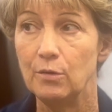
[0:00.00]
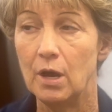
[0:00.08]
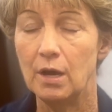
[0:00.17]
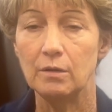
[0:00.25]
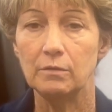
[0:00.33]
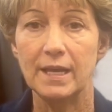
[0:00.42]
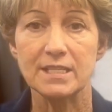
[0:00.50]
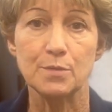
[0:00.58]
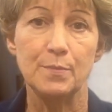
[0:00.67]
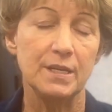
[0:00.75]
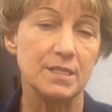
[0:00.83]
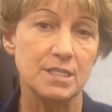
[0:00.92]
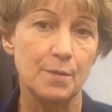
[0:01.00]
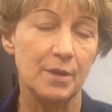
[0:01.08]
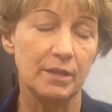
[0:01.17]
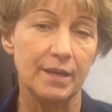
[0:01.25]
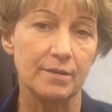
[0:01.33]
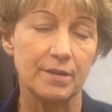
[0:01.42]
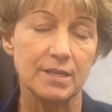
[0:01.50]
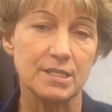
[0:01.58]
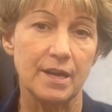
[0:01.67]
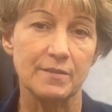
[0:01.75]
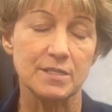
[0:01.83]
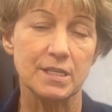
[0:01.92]
uh, last minute simulator gets
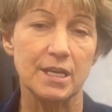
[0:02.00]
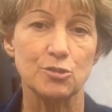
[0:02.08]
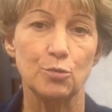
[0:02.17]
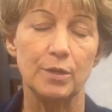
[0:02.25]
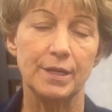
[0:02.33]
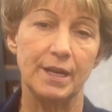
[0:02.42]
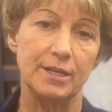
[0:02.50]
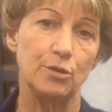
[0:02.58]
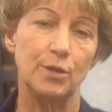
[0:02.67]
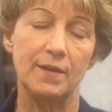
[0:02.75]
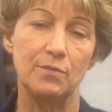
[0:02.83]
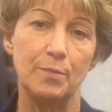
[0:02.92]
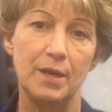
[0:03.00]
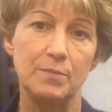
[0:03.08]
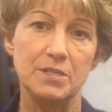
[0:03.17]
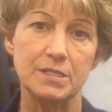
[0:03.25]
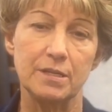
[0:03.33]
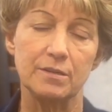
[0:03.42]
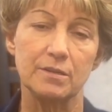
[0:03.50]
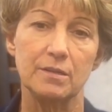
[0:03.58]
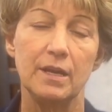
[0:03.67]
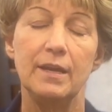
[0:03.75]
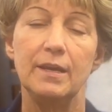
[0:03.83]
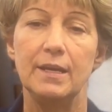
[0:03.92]
on the schedule and I don't have a babysitter
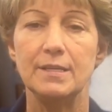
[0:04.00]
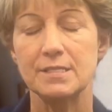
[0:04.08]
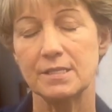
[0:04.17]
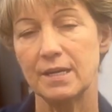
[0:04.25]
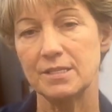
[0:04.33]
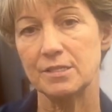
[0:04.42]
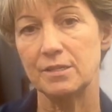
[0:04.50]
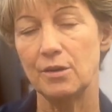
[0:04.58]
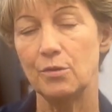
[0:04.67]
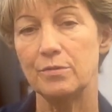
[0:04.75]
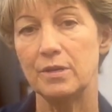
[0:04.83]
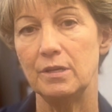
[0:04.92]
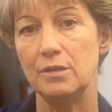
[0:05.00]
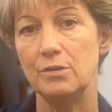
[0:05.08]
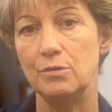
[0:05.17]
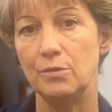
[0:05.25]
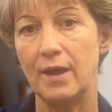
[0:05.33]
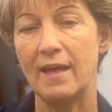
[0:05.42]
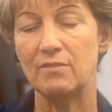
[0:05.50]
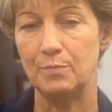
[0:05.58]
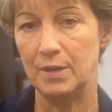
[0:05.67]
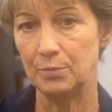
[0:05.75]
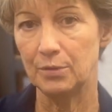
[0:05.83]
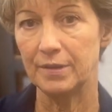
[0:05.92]
it's nice to know that you have
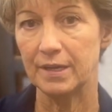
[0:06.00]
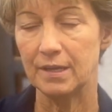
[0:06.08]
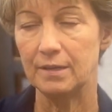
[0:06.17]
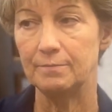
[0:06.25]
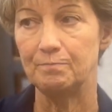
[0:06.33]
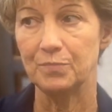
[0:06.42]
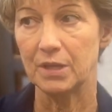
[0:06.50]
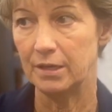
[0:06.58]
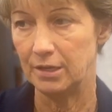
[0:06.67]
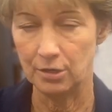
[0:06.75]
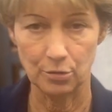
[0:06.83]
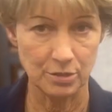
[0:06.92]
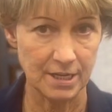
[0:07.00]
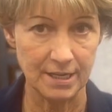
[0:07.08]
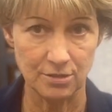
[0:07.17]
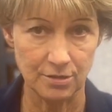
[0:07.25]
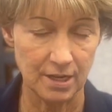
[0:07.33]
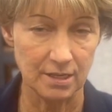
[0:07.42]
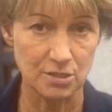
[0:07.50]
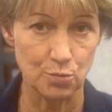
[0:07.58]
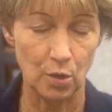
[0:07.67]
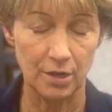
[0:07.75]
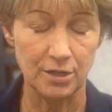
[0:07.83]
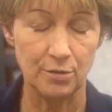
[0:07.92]
people that can, you know, take your kids
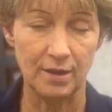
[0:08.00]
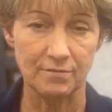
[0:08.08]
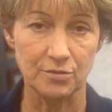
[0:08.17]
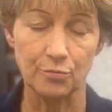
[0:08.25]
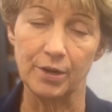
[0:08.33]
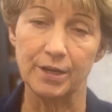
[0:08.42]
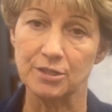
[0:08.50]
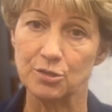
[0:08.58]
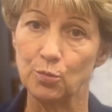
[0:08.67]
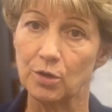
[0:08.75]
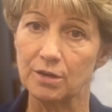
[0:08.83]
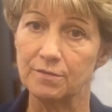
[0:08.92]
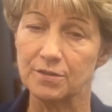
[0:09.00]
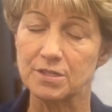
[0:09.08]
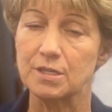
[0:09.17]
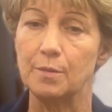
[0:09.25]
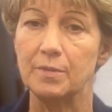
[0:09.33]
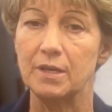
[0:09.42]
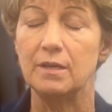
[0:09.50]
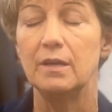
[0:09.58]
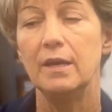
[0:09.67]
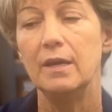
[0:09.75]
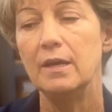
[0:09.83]
while you have to run into work for something.